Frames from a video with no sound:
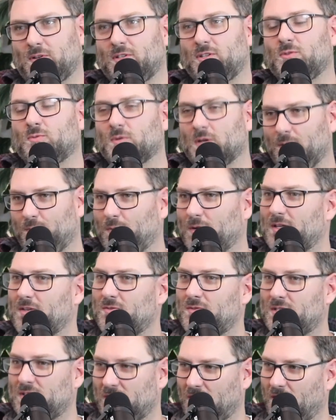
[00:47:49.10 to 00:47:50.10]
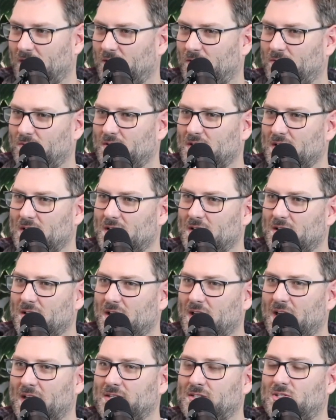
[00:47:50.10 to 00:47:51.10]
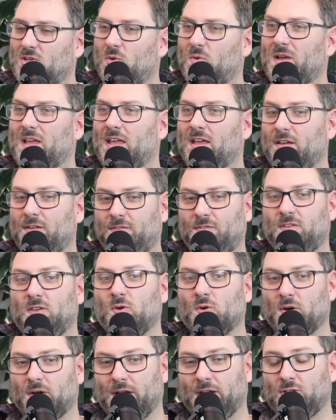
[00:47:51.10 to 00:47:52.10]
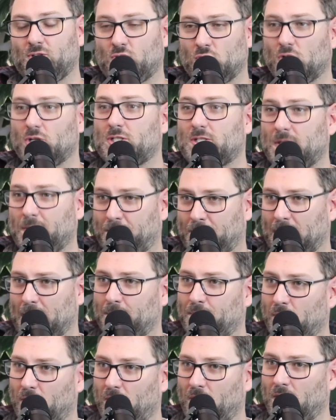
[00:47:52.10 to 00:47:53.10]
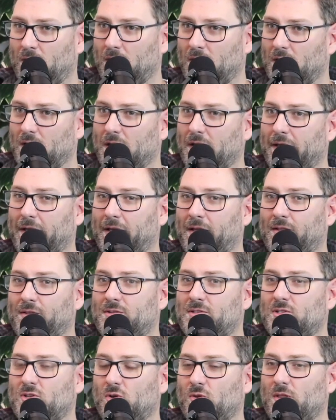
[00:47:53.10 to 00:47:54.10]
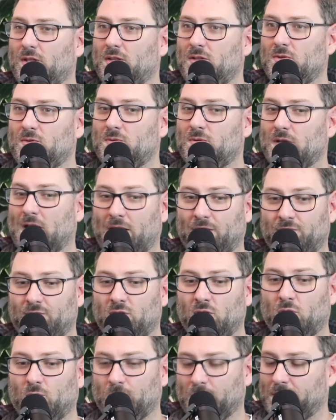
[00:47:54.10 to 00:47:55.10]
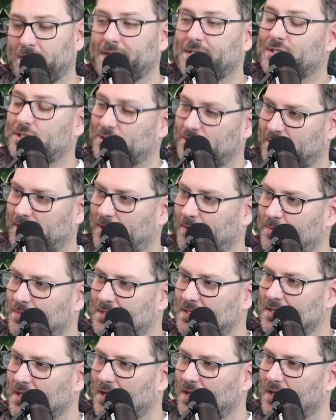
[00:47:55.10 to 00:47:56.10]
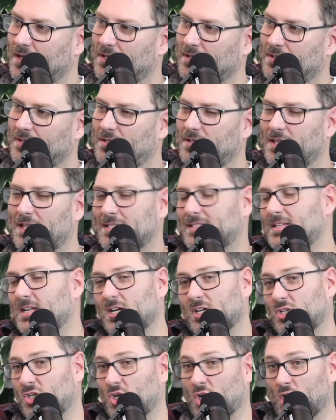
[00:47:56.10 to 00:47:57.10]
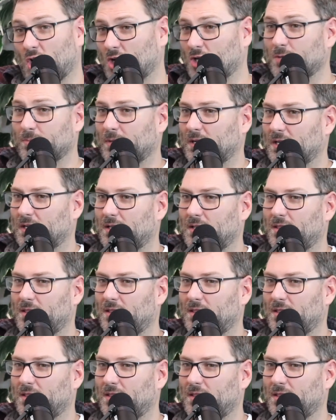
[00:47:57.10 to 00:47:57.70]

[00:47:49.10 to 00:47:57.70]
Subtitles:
You reap what you sow. And so if you are a jerk to people, and so then you have no relationships, that's not karma.